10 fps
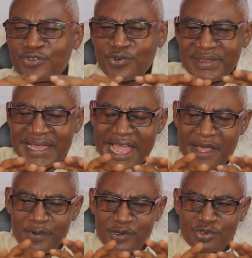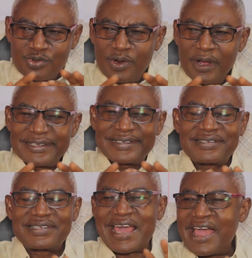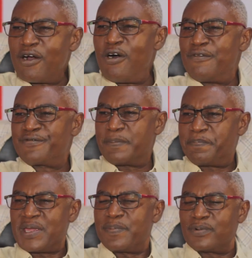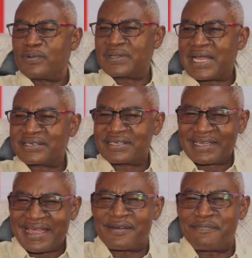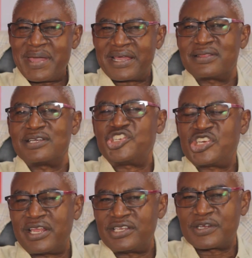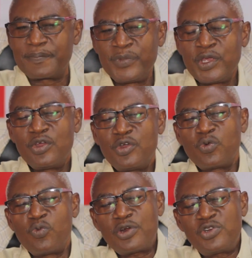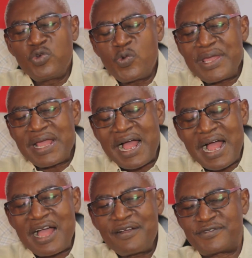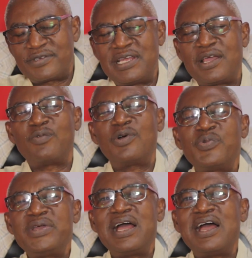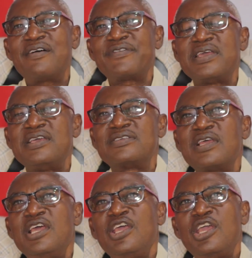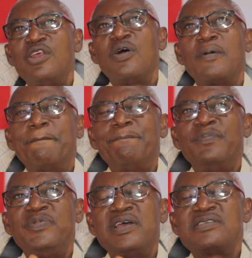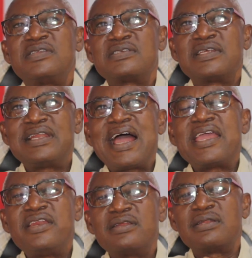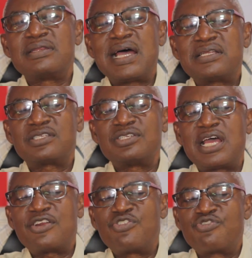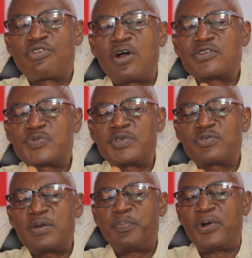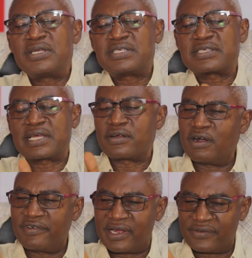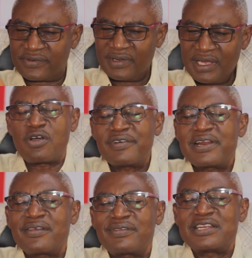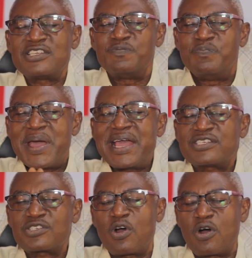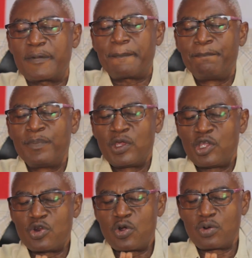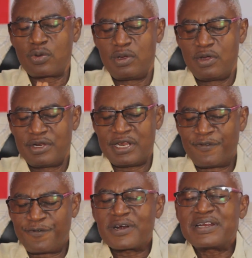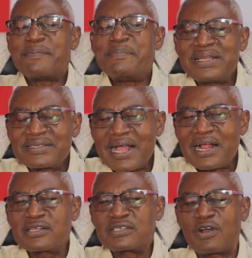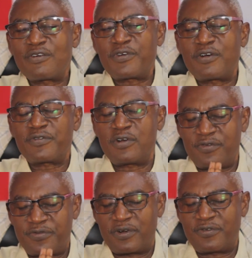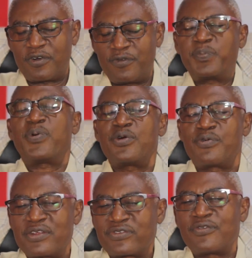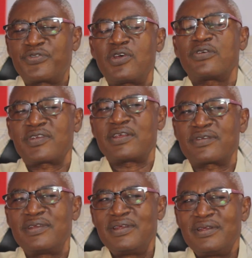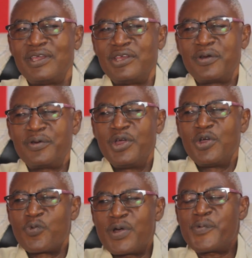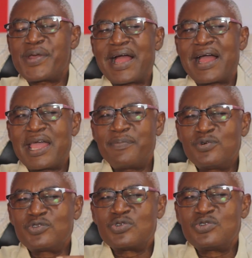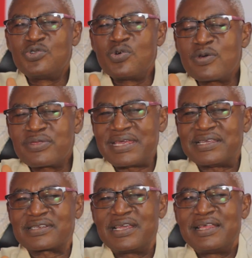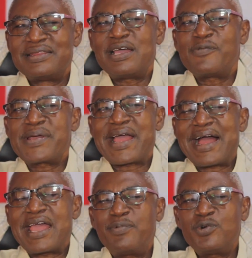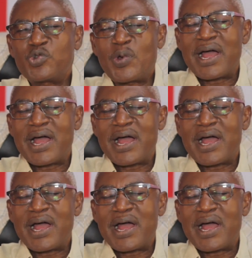So they are able to scare off the people that can make the change. What do we have today? What we have is, you know, there's a line that draws between politics and governance. Governance that is based on, you know, the fundamentals of progress, of success. You know, when we are able to do this, then we are able to